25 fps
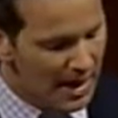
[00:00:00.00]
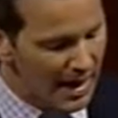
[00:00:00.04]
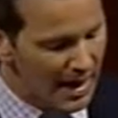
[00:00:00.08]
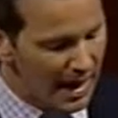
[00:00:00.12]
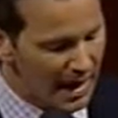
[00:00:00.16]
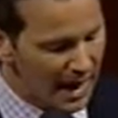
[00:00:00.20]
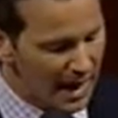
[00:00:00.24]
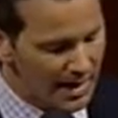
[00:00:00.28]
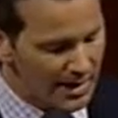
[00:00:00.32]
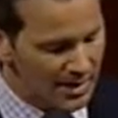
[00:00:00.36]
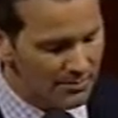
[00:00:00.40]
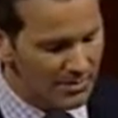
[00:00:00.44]

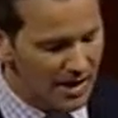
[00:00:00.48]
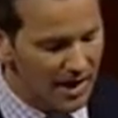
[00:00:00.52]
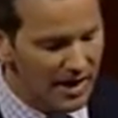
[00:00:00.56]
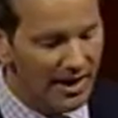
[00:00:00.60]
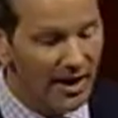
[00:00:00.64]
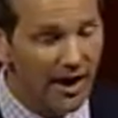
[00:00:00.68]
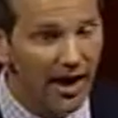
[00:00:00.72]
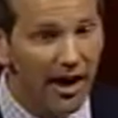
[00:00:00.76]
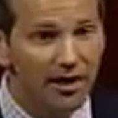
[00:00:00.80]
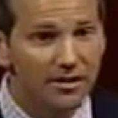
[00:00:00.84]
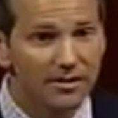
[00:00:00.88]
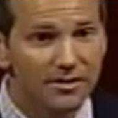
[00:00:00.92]
Addie Mae
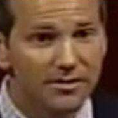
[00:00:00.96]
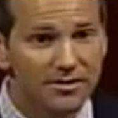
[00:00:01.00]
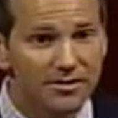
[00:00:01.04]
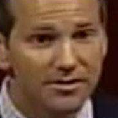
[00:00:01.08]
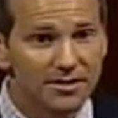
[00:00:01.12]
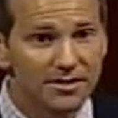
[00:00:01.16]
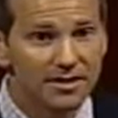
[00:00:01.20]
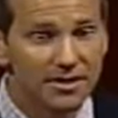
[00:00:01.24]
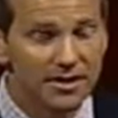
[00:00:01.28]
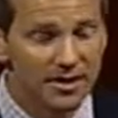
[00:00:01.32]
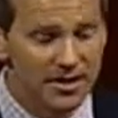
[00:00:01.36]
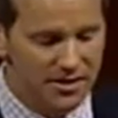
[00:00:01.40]

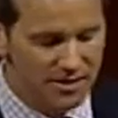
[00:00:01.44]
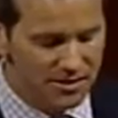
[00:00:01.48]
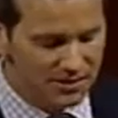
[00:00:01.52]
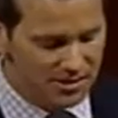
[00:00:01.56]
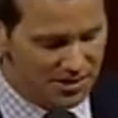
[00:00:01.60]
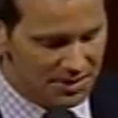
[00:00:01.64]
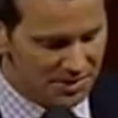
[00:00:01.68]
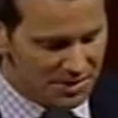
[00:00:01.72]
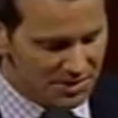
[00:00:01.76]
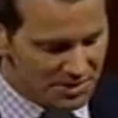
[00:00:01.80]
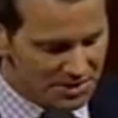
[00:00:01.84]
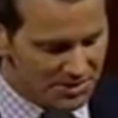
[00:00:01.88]
Collins,
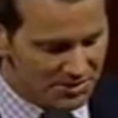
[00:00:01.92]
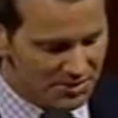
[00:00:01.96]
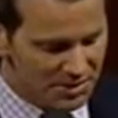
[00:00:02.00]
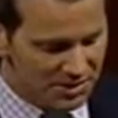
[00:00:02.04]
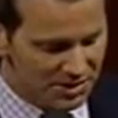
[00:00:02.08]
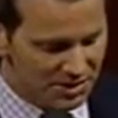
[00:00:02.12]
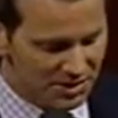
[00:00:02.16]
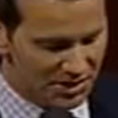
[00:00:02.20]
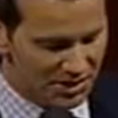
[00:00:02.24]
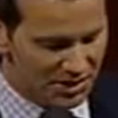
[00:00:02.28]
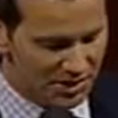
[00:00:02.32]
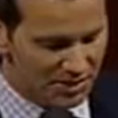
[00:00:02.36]
Denise
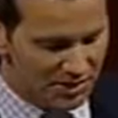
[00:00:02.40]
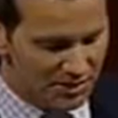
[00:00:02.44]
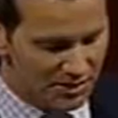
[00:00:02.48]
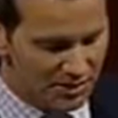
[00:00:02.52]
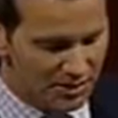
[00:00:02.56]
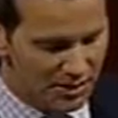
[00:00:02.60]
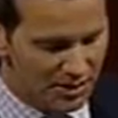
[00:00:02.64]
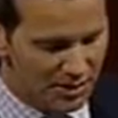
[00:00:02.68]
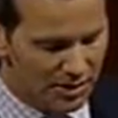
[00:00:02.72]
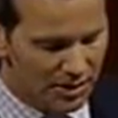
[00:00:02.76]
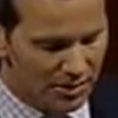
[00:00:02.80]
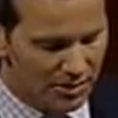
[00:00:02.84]
McNair,
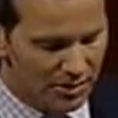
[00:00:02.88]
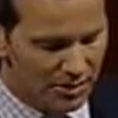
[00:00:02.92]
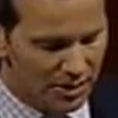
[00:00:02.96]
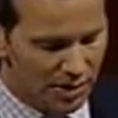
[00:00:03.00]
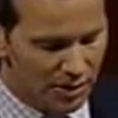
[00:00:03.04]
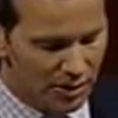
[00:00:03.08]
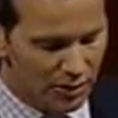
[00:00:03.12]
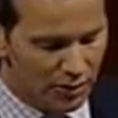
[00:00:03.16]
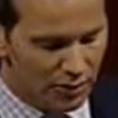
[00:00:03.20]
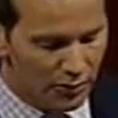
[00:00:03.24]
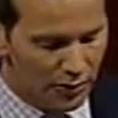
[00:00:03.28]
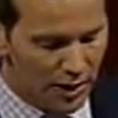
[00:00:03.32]

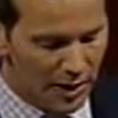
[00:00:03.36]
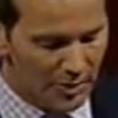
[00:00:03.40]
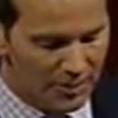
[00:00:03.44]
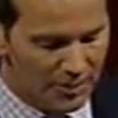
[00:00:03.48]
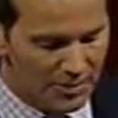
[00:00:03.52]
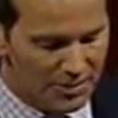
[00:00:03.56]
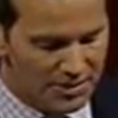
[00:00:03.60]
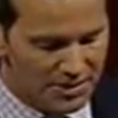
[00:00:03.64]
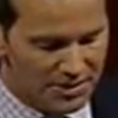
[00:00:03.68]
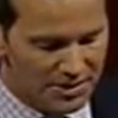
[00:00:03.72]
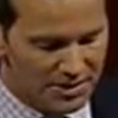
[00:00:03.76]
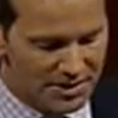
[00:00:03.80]
Carol
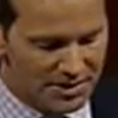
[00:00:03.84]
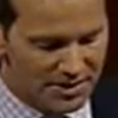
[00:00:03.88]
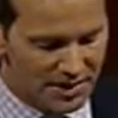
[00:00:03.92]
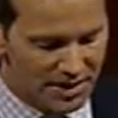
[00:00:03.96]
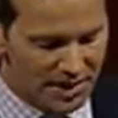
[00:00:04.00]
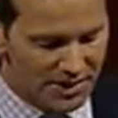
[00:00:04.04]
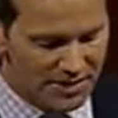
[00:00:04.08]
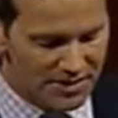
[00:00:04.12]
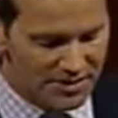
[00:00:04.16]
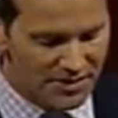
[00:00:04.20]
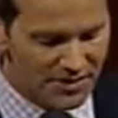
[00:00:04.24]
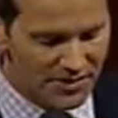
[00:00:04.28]
Robertson,
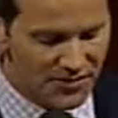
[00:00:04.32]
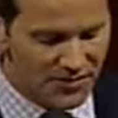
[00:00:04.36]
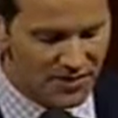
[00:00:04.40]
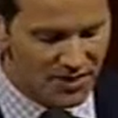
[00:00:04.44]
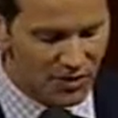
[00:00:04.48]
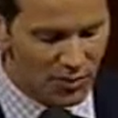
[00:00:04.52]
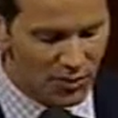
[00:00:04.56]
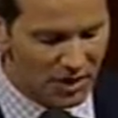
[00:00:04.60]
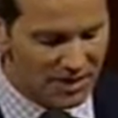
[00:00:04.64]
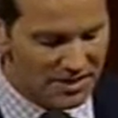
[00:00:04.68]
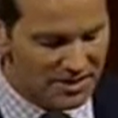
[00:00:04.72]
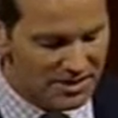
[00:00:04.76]
and Cynthia
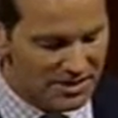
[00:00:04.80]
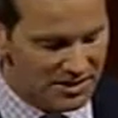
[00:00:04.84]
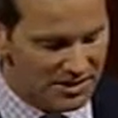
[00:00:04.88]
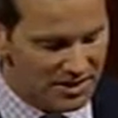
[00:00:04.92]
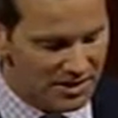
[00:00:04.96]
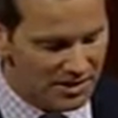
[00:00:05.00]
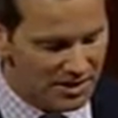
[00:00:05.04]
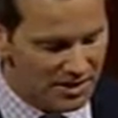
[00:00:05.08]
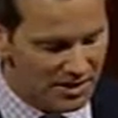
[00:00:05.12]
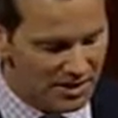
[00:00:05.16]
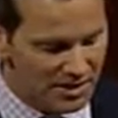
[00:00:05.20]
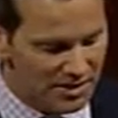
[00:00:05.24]

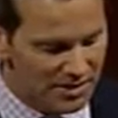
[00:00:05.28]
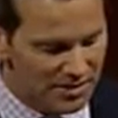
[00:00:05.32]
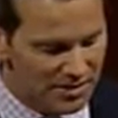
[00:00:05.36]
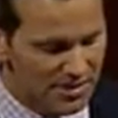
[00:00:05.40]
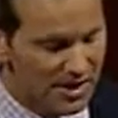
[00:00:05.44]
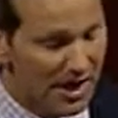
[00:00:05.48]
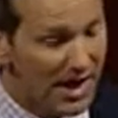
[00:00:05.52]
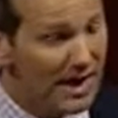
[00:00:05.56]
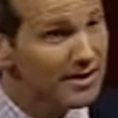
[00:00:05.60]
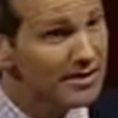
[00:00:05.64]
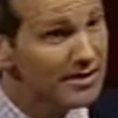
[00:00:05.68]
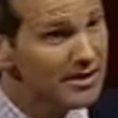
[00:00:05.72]
Wesley did
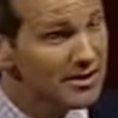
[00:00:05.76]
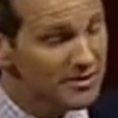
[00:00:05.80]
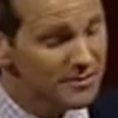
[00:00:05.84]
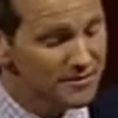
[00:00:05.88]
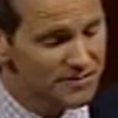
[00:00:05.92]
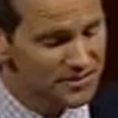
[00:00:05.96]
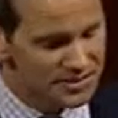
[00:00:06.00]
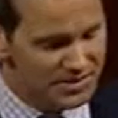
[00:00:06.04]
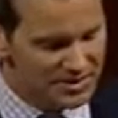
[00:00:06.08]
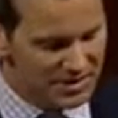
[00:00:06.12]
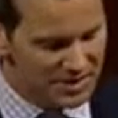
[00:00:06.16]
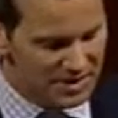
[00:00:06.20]
not live
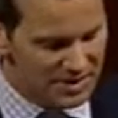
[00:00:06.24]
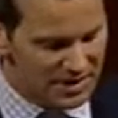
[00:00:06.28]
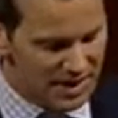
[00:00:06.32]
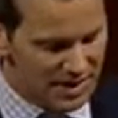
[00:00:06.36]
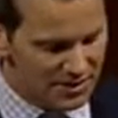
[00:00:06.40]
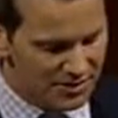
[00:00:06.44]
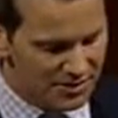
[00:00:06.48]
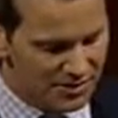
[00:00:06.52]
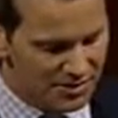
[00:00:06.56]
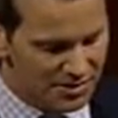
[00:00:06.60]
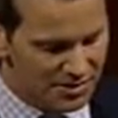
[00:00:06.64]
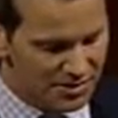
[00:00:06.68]
to see
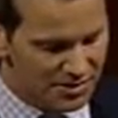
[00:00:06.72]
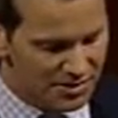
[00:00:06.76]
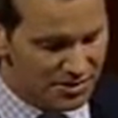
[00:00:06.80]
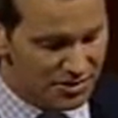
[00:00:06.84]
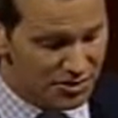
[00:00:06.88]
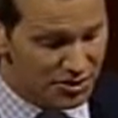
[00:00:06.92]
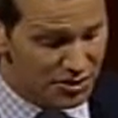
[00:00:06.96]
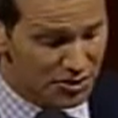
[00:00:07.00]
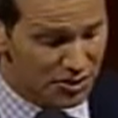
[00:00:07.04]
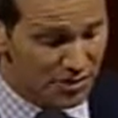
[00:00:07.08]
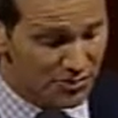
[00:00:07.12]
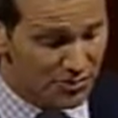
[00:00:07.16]
Dr. King's
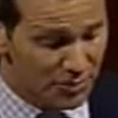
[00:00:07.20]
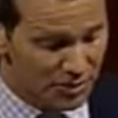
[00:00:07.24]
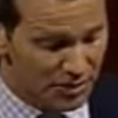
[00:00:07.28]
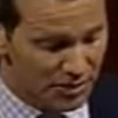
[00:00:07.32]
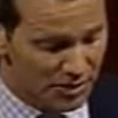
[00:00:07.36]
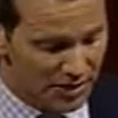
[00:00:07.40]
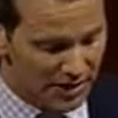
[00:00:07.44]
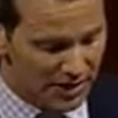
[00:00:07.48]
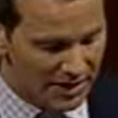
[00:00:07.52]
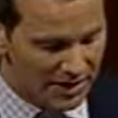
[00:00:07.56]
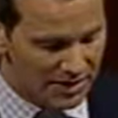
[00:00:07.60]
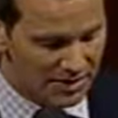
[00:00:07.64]
dream
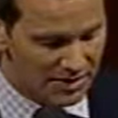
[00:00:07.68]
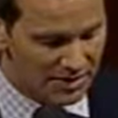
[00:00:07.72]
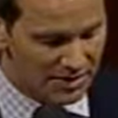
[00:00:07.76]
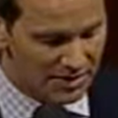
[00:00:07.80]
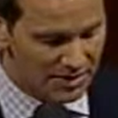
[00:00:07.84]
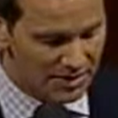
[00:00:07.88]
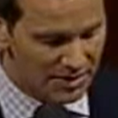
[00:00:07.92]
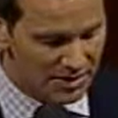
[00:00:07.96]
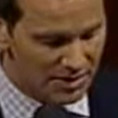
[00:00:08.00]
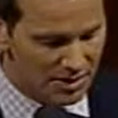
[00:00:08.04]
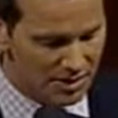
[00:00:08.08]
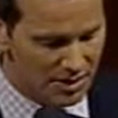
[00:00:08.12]
realized,
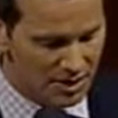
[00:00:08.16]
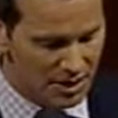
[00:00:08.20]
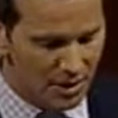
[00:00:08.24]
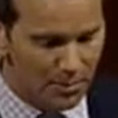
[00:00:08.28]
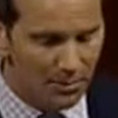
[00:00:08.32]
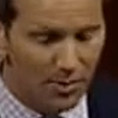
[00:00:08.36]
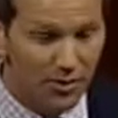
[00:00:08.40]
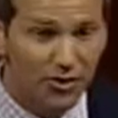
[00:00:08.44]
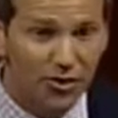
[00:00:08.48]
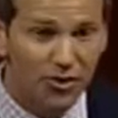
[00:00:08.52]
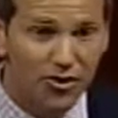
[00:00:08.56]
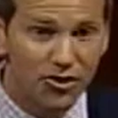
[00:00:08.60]

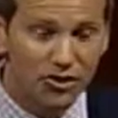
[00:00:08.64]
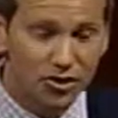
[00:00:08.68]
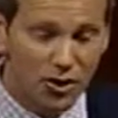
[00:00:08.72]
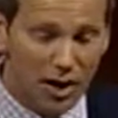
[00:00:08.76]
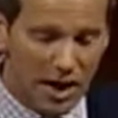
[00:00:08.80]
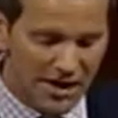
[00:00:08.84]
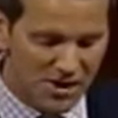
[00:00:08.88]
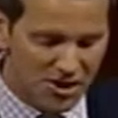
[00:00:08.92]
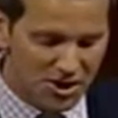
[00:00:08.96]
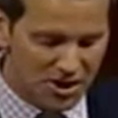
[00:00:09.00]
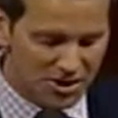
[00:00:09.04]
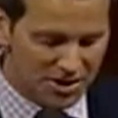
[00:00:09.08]
but their
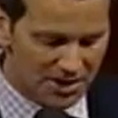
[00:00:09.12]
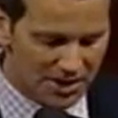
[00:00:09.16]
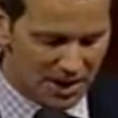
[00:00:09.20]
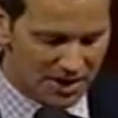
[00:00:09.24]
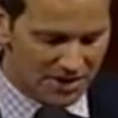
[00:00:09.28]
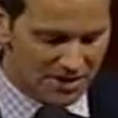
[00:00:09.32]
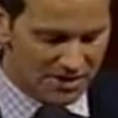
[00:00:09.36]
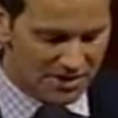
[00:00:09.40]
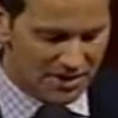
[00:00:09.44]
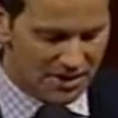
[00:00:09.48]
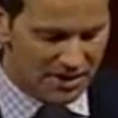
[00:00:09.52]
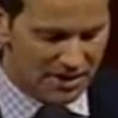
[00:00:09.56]
tragic
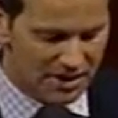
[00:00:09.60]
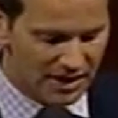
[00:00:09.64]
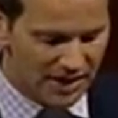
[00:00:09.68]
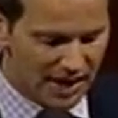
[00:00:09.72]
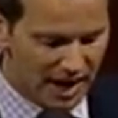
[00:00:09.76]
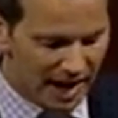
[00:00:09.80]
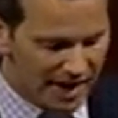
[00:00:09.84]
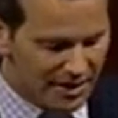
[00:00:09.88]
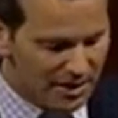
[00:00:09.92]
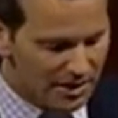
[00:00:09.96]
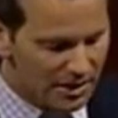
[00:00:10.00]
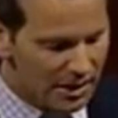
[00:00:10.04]
deaths
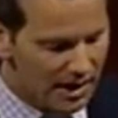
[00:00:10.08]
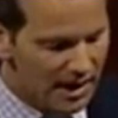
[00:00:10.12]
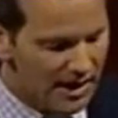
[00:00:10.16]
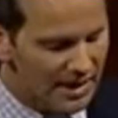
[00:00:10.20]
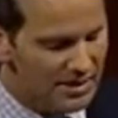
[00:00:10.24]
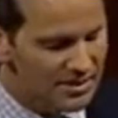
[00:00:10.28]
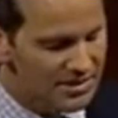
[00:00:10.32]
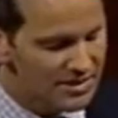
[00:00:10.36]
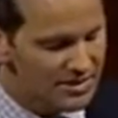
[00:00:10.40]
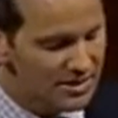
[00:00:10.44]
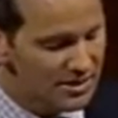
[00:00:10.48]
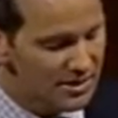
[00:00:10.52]

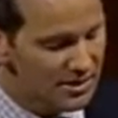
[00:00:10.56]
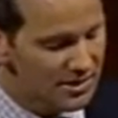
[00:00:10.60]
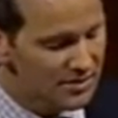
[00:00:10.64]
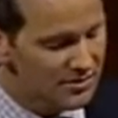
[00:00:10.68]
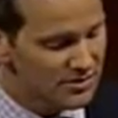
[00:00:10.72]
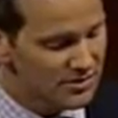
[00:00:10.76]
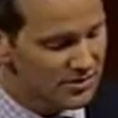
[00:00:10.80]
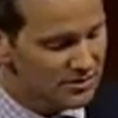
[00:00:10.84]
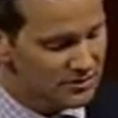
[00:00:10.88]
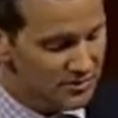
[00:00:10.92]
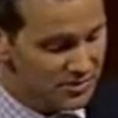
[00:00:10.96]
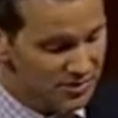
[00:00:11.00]
catalyzed
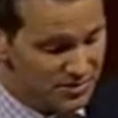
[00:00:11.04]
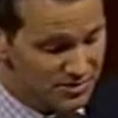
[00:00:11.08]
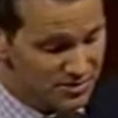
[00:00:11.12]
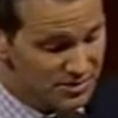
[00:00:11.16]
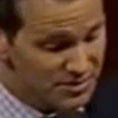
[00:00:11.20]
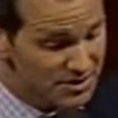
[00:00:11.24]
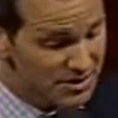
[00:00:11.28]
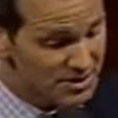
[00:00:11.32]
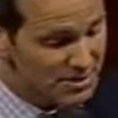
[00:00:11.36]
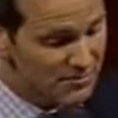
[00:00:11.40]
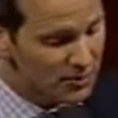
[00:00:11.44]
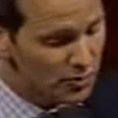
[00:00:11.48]
the
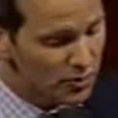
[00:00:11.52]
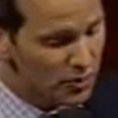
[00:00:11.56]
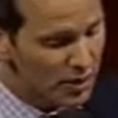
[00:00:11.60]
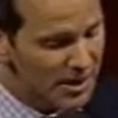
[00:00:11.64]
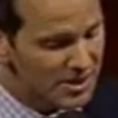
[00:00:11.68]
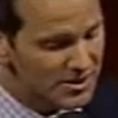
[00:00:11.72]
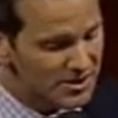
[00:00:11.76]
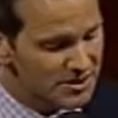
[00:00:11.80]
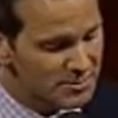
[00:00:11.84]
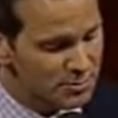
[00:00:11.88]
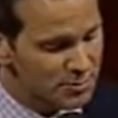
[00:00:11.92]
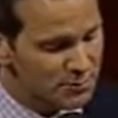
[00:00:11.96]
civil
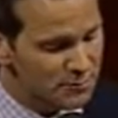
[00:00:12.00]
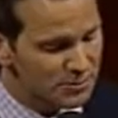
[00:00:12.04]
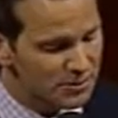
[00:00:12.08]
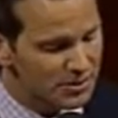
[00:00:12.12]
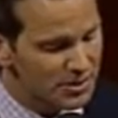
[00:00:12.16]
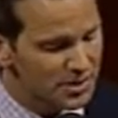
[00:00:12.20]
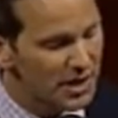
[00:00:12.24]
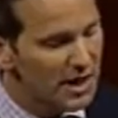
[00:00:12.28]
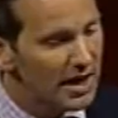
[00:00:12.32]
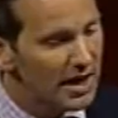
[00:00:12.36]
rights movement